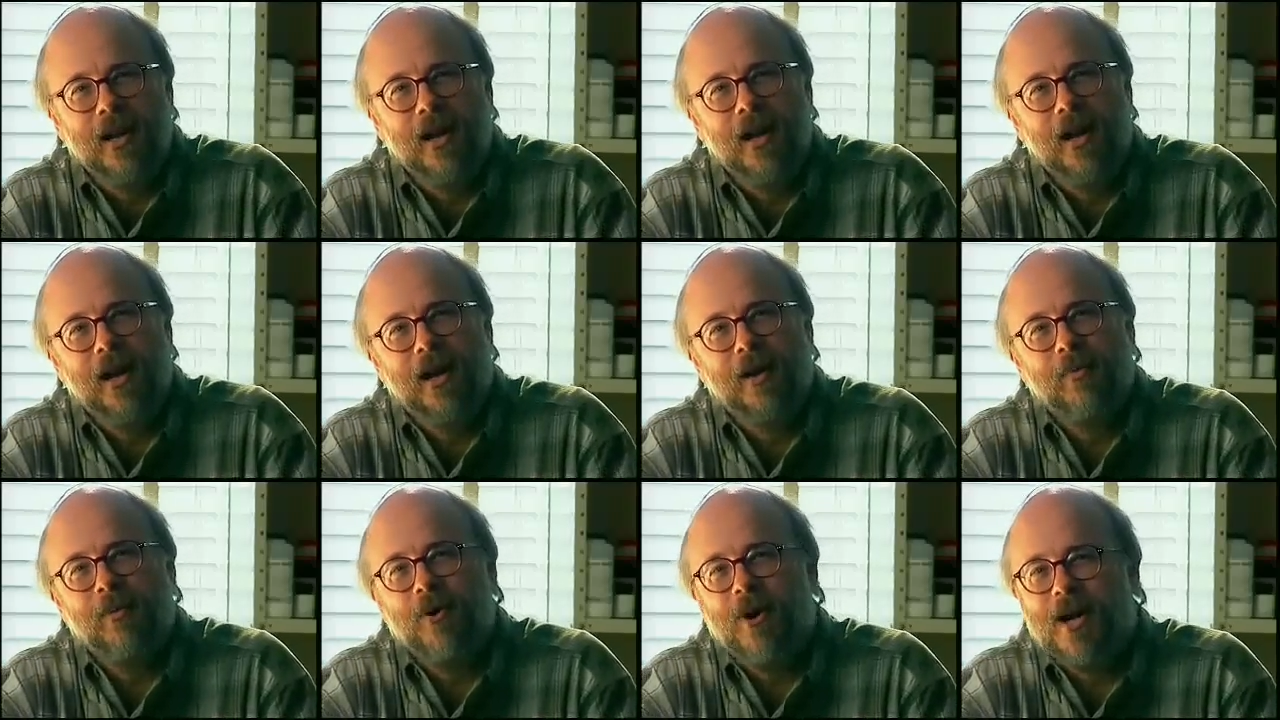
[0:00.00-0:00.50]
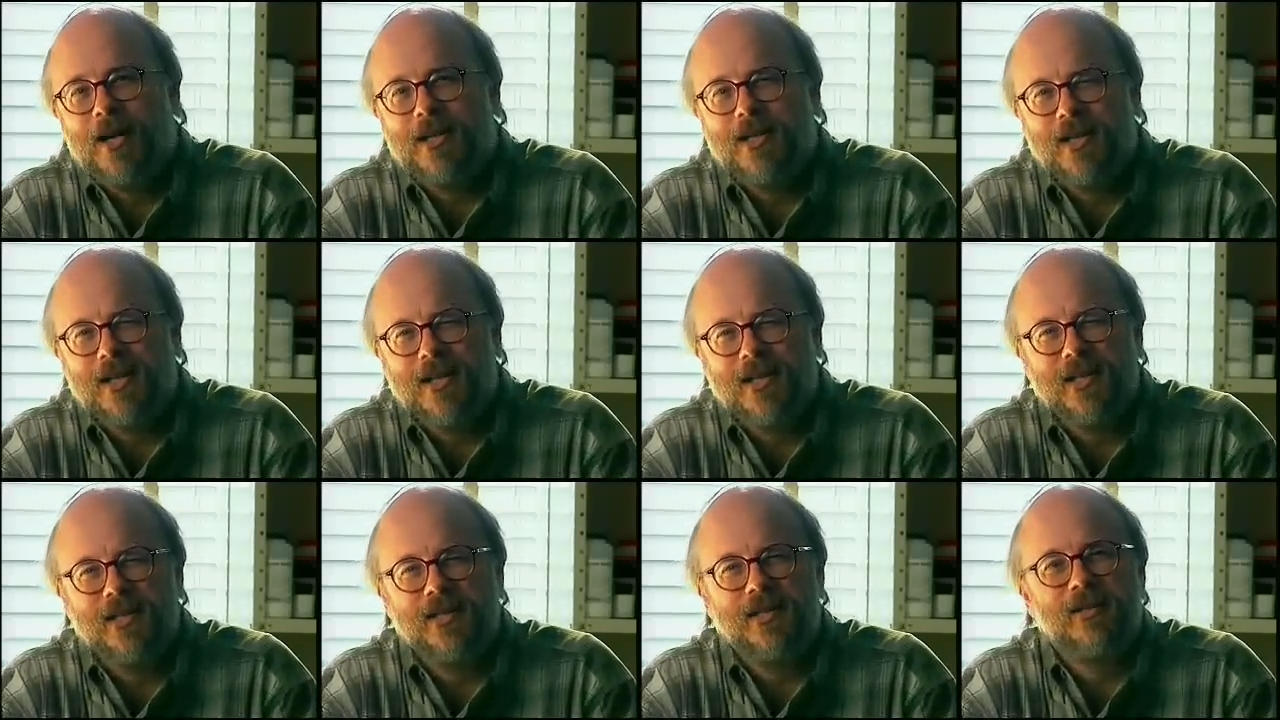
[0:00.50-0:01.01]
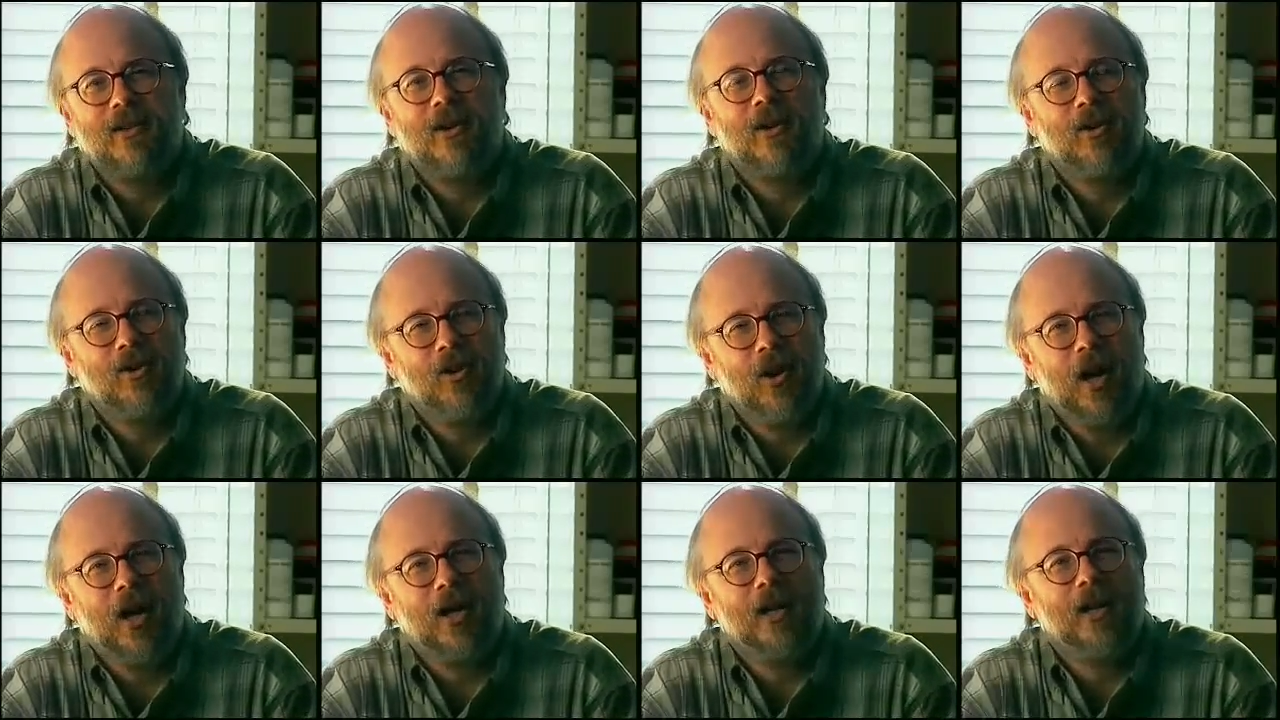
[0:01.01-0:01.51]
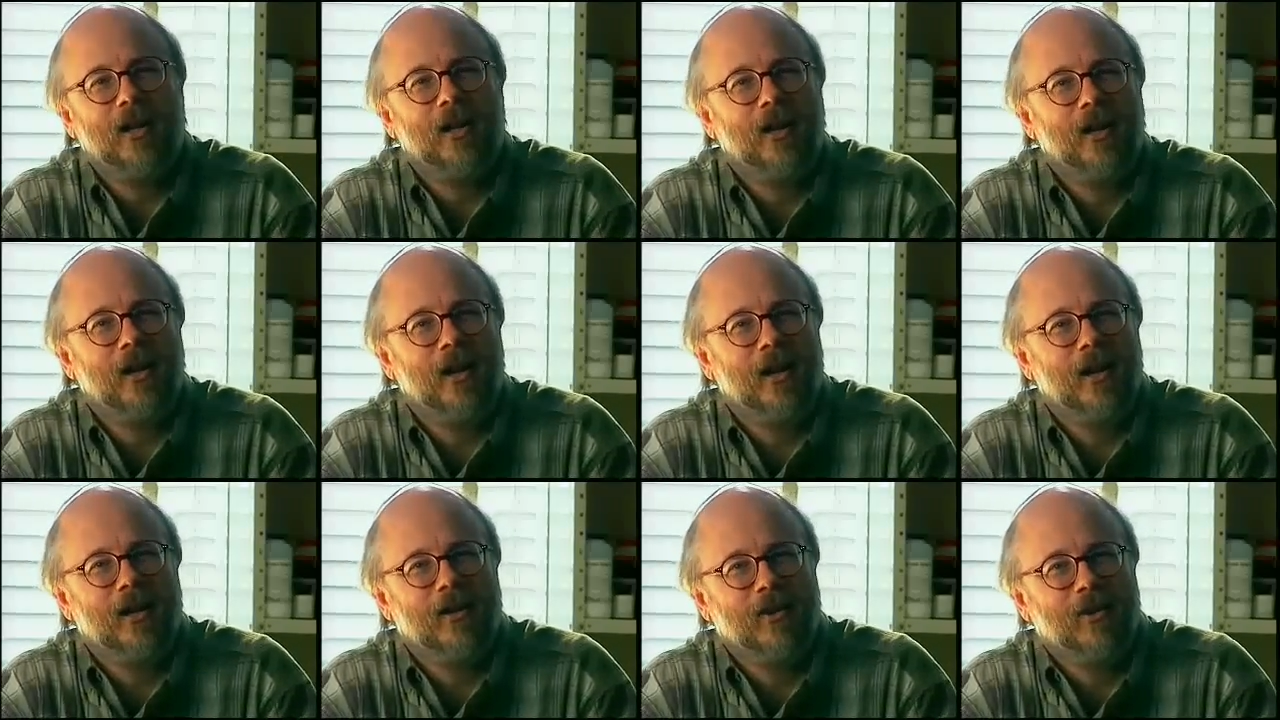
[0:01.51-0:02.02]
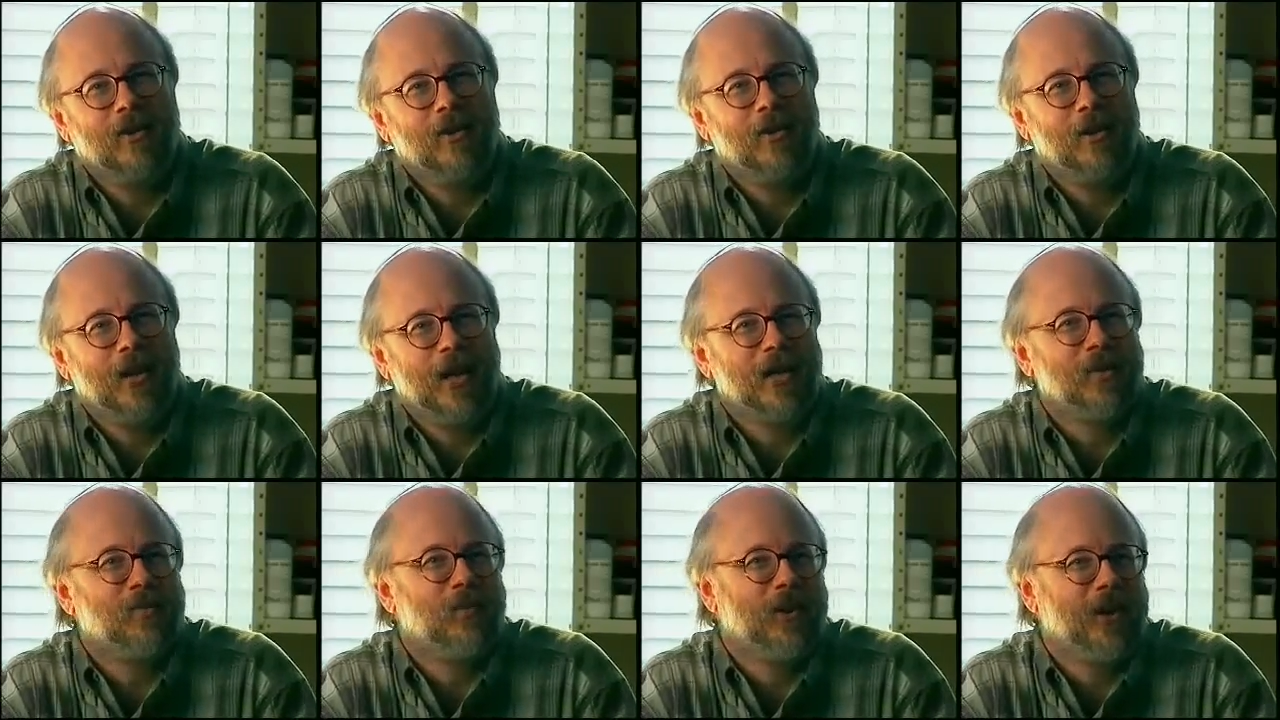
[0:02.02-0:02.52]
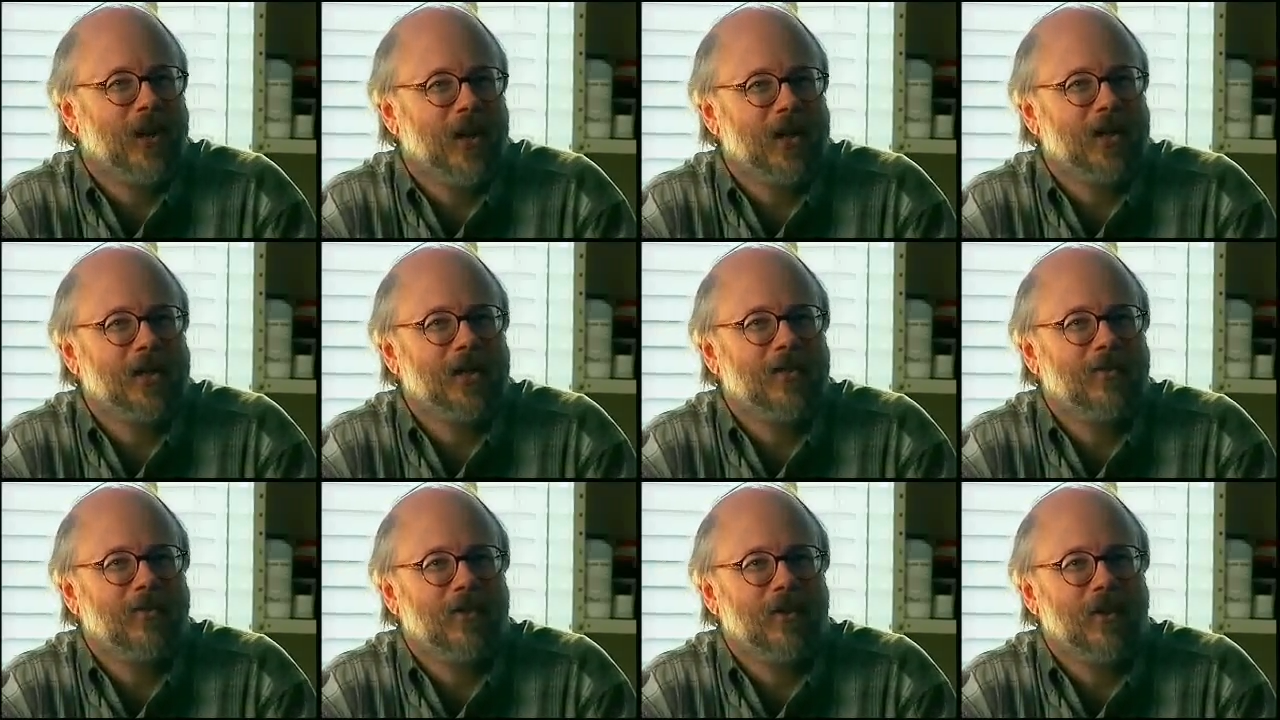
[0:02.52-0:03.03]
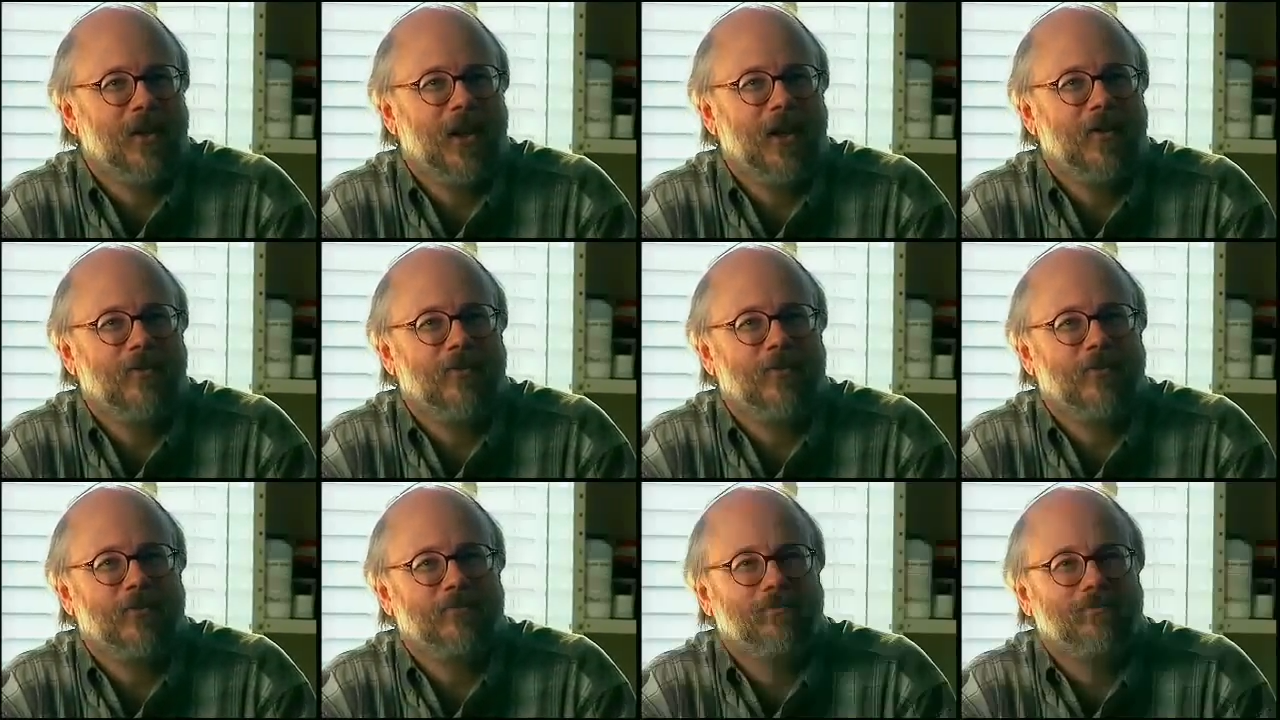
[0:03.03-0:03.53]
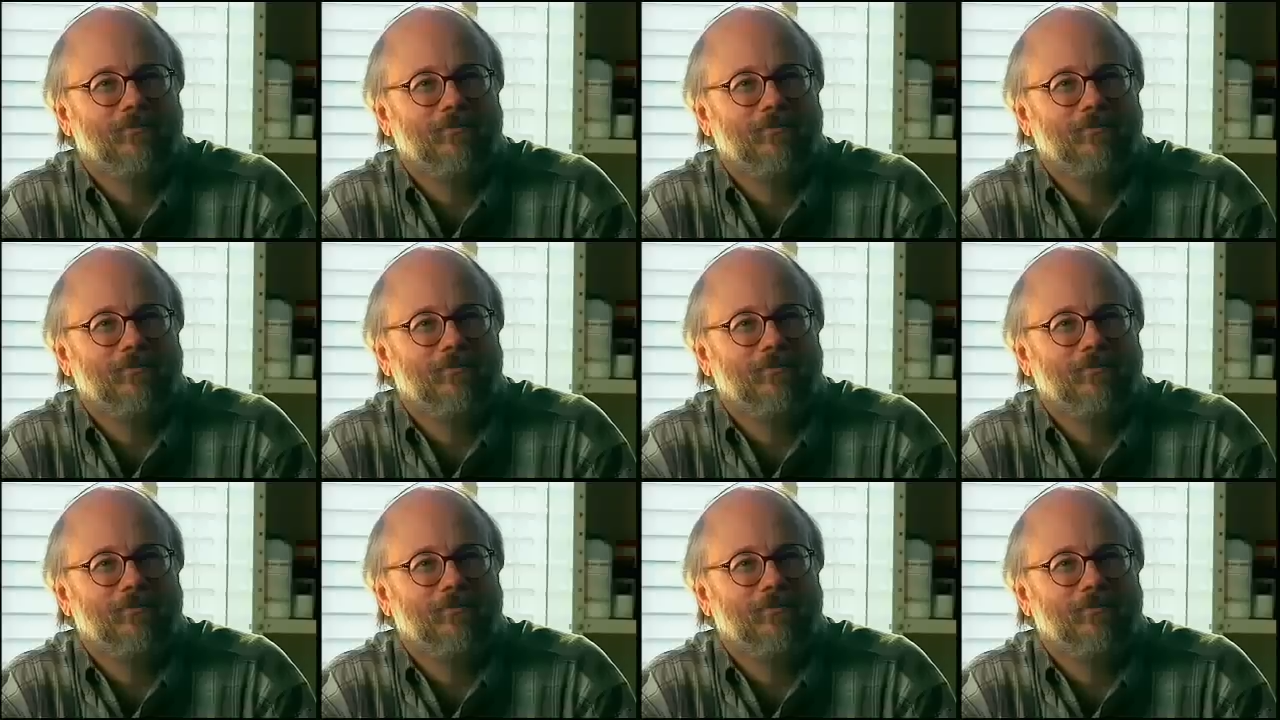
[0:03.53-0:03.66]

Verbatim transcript: uh, processes are not uh, the whole explanation for life.